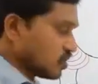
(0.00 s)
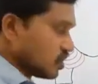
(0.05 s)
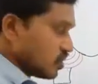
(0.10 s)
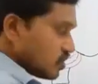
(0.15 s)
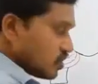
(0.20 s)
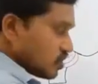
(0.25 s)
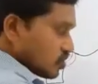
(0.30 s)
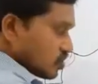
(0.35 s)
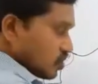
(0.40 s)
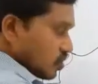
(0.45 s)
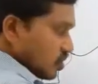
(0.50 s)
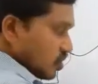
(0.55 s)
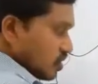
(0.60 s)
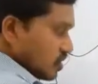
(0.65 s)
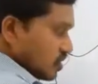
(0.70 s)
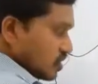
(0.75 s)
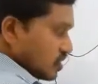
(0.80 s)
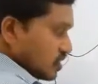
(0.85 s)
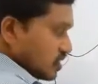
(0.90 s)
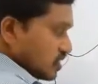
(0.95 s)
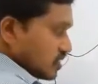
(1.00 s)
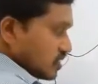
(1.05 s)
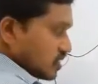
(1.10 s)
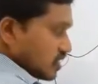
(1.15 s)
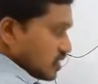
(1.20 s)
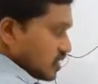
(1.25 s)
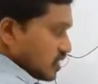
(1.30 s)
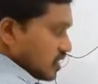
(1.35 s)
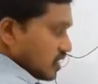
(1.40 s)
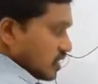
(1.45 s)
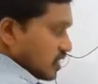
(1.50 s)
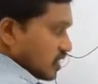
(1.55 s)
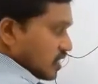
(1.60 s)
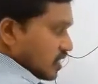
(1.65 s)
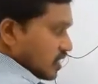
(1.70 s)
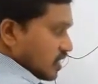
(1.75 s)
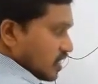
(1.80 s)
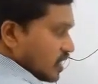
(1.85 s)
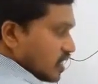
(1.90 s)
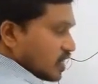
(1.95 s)
So this
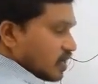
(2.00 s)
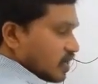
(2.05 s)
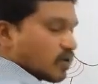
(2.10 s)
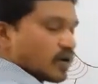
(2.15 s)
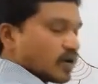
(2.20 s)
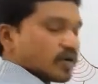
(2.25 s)
area what